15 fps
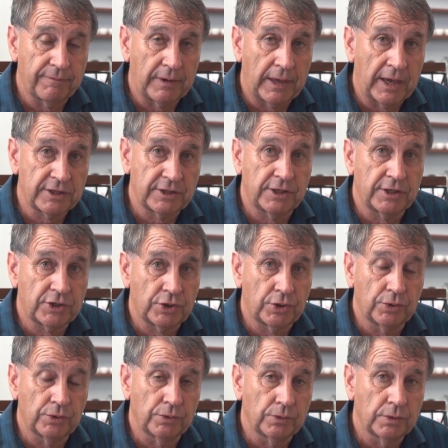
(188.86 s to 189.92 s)
access
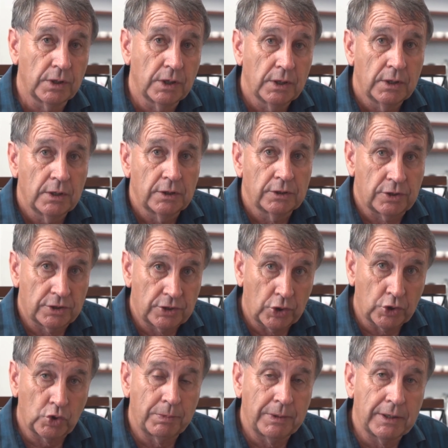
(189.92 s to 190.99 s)
to
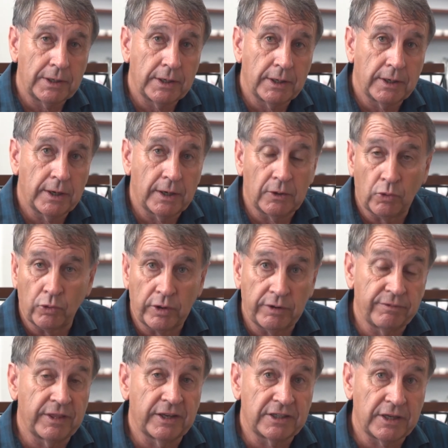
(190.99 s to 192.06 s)
social media or
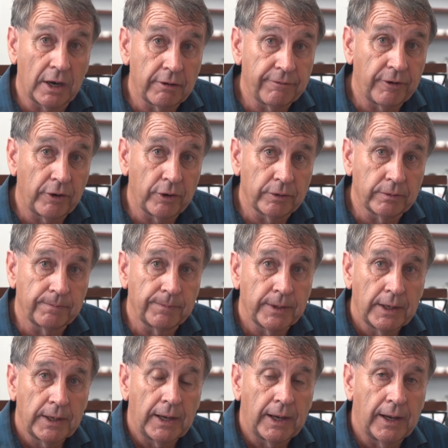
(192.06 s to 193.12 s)
even the telephone,
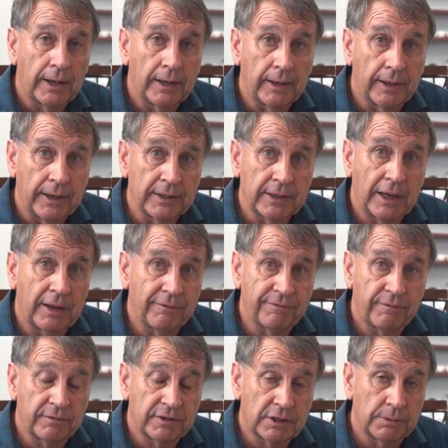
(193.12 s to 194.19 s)
and have
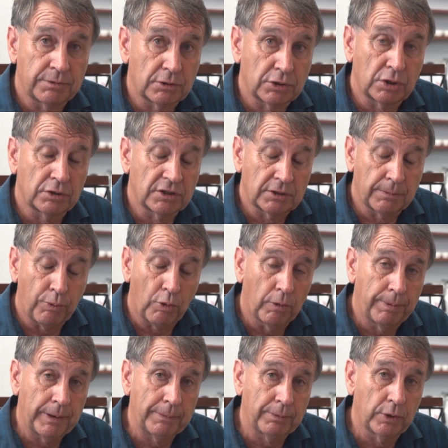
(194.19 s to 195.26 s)
some support
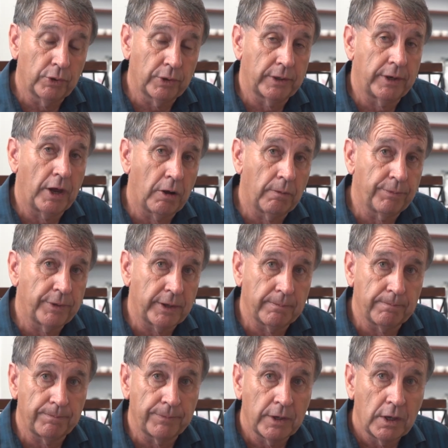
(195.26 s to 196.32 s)
people who can help
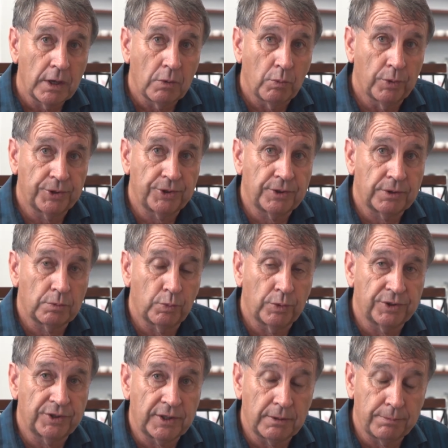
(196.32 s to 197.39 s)
them with
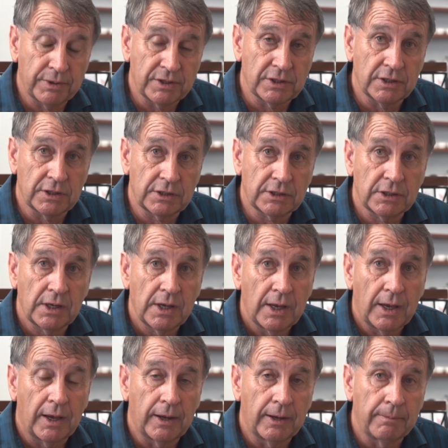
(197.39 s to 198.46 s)
their business,
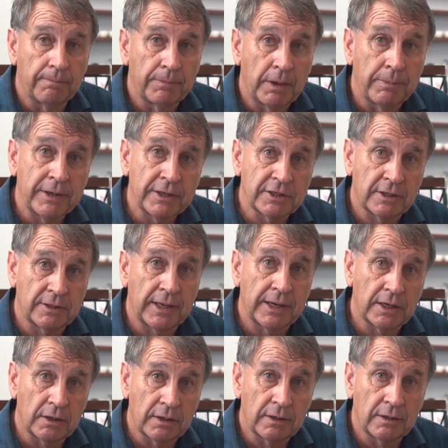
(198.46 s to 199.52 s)
it means that they
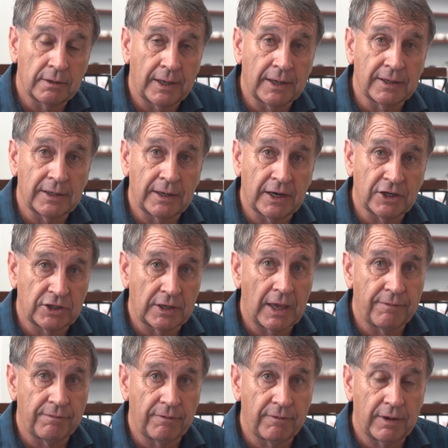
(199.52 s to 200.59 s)
can actually
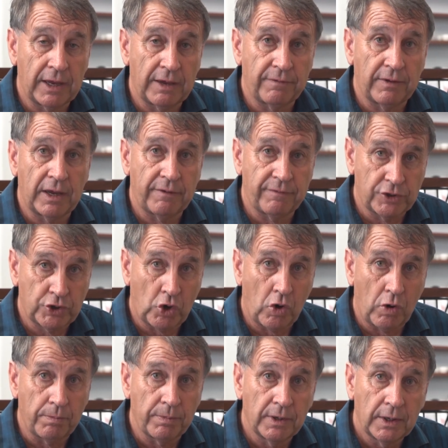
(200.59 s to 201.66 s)
have a job,